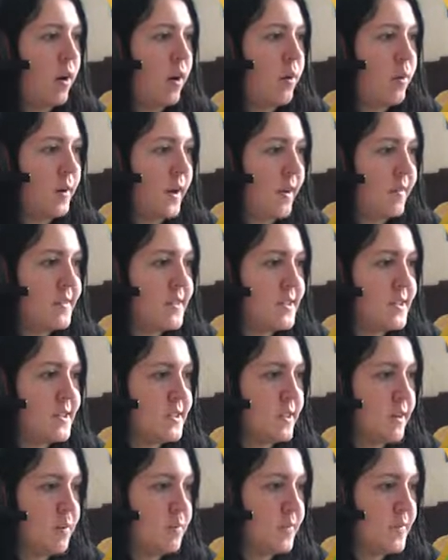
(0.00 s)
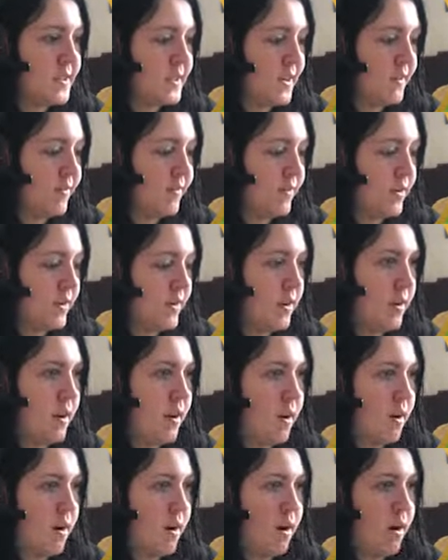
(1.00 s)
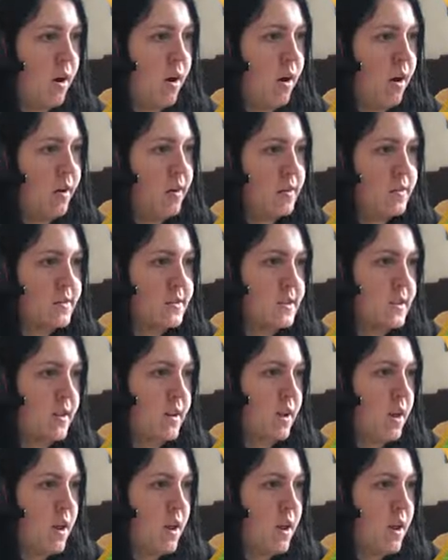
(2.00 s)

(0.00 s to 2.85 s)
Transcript: Oh, we have some different art